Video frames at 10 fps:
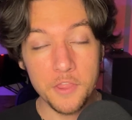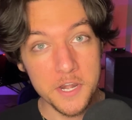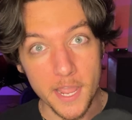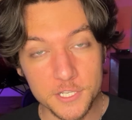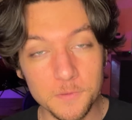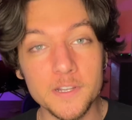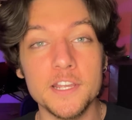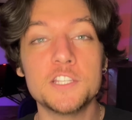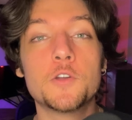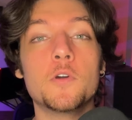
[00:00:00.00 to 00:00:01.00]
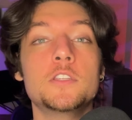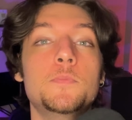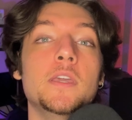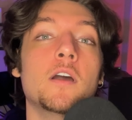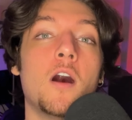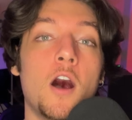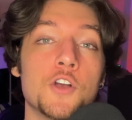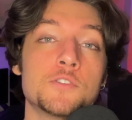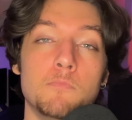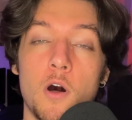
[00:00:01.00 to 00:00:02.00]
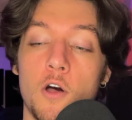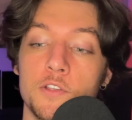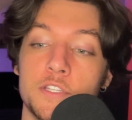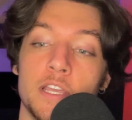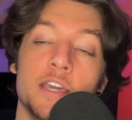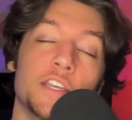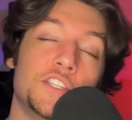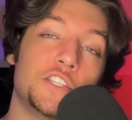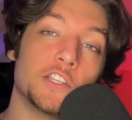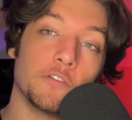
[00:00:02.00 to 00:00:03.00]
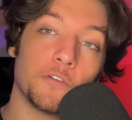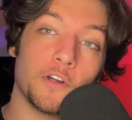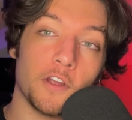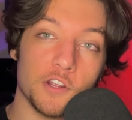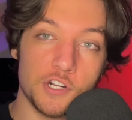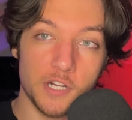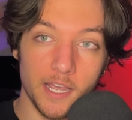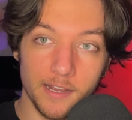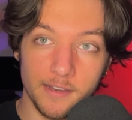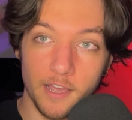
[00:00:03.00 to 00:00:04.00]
Now, the next one is going to be Ajmal's Silver Shade.